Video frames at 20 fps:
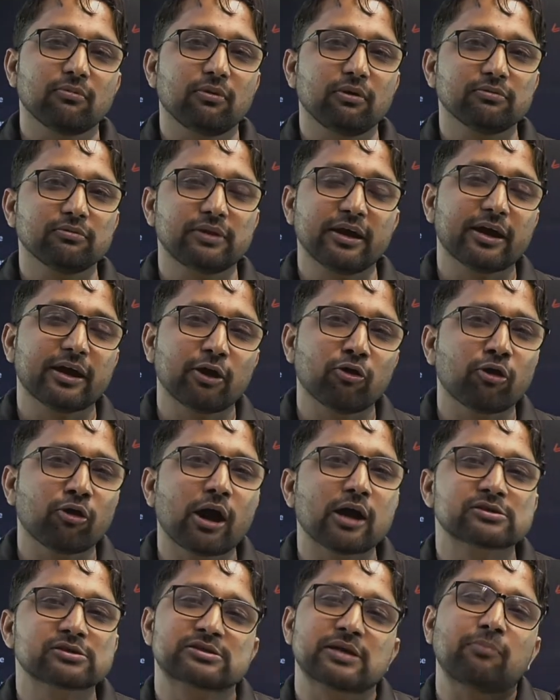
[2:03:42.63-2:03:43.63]
they cannot
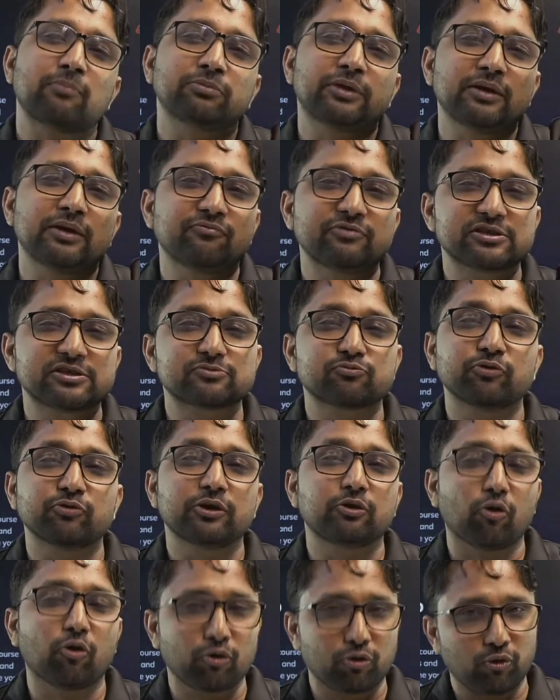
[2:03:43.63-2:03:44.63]
ask something which is we
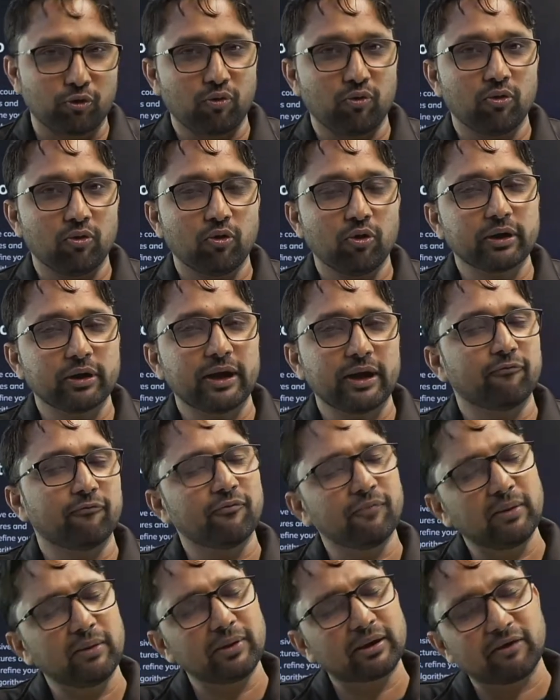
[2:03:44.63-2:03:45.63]
don't know. Okay, we
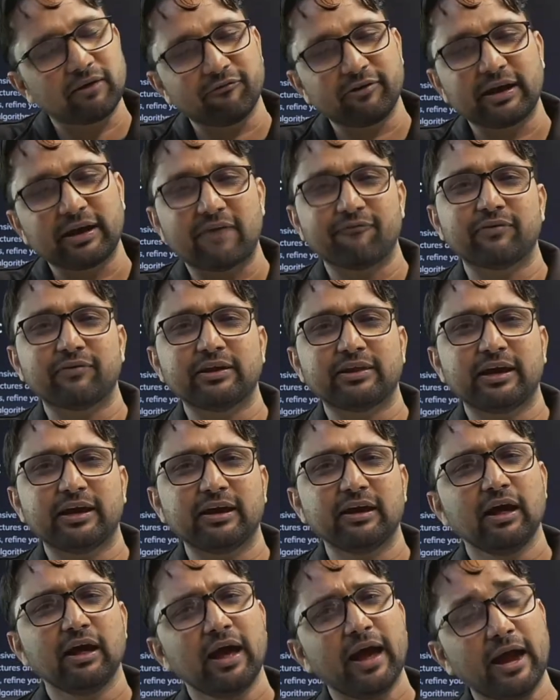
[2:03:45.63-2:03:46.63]
will be covering
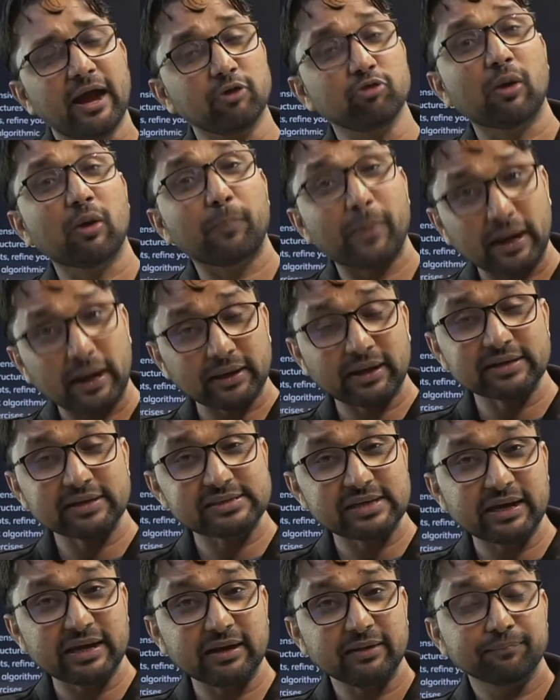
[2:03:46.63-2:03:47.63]
everything, and you are
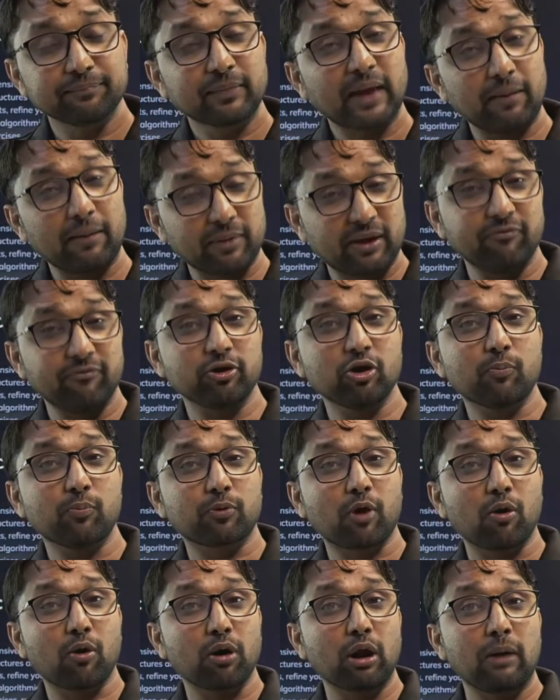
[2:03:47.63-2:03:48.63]
practicing, I'm giving you
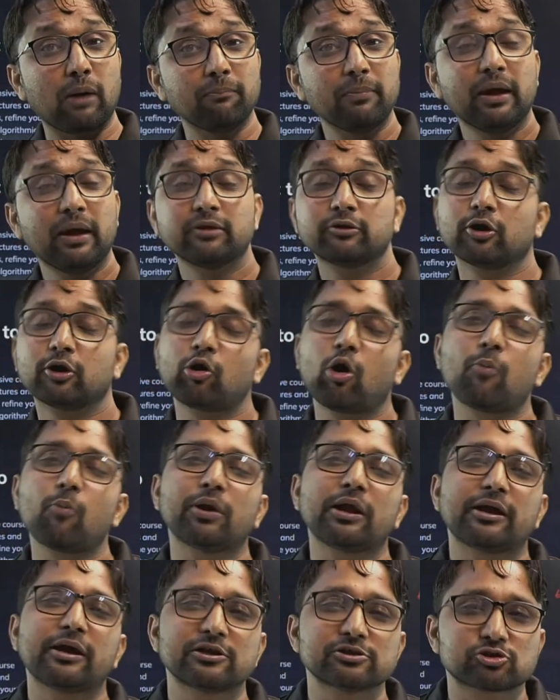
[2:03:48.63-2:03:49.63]
problem, then
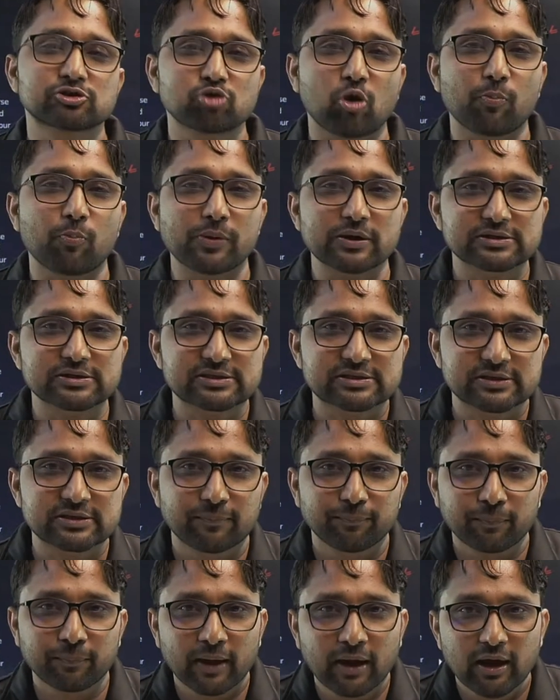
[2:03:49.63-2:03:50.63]
nobody can stop us.
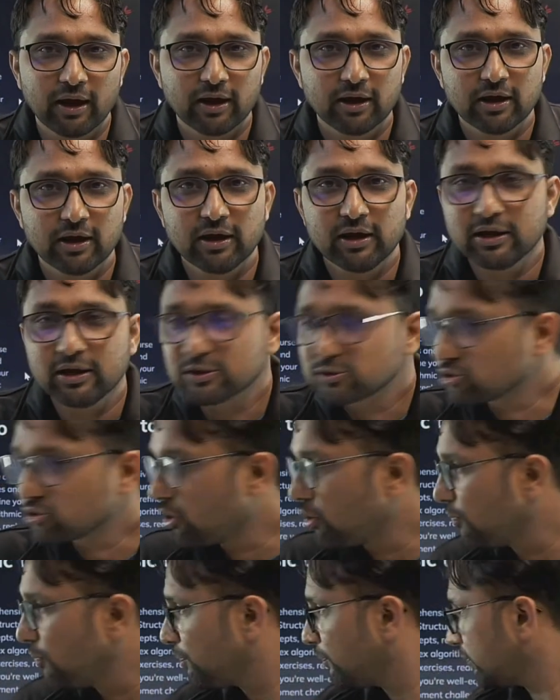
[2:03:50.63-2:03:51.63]

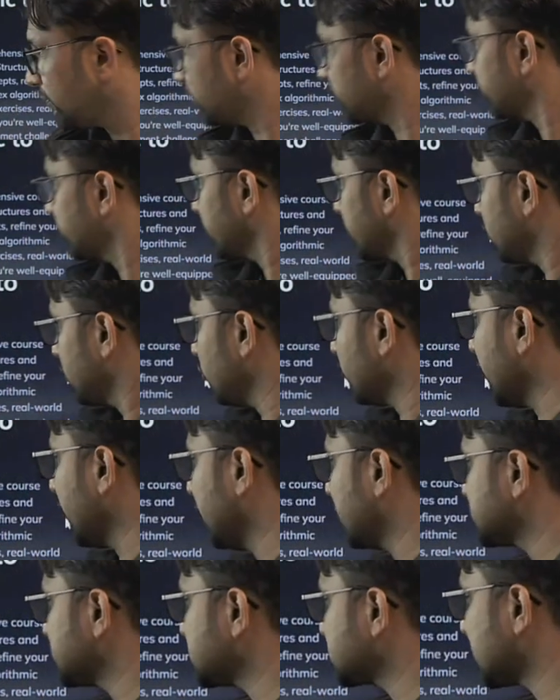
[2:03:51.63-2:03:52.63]
So you can
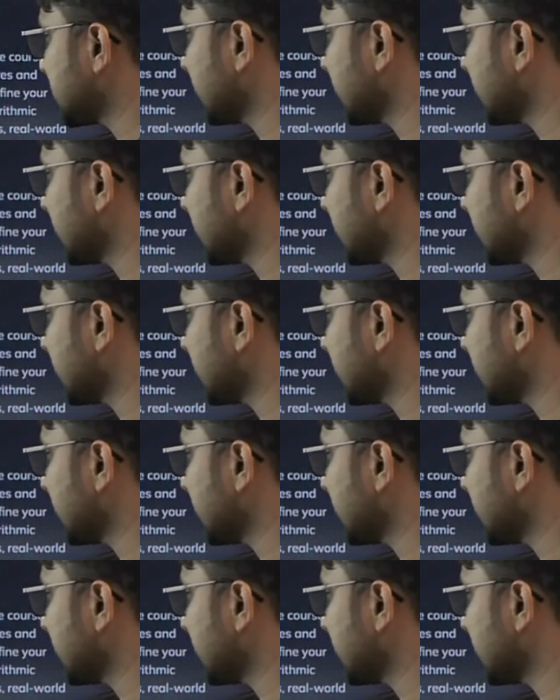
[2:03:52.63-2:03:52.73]
register